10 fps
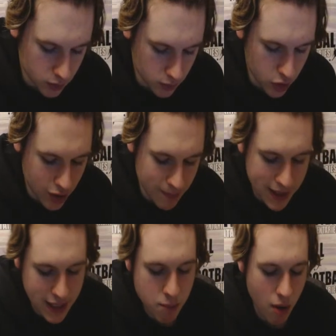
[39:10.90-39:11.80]
who did make
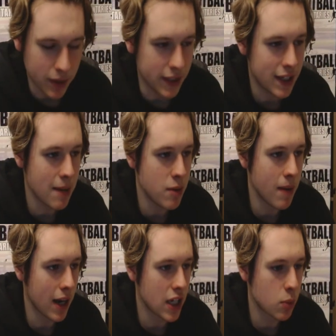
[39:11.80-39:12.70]
his Premier League debut
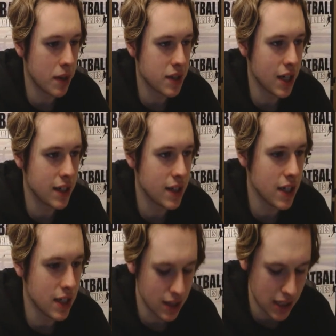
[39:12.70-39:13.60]
back in
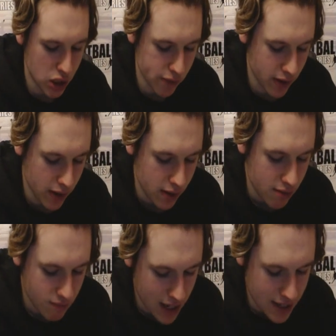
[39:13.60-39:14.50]
2018 at the age of
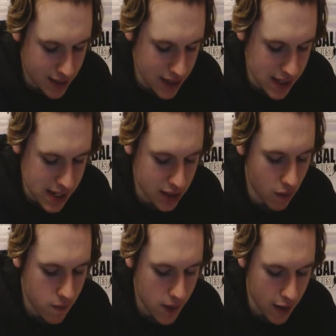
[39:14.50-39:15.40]
18 years and
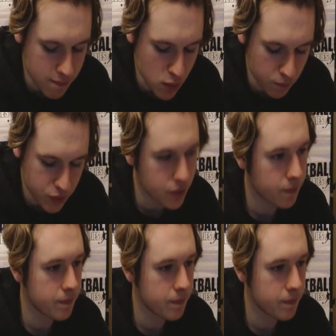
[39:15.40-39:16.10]
5 months.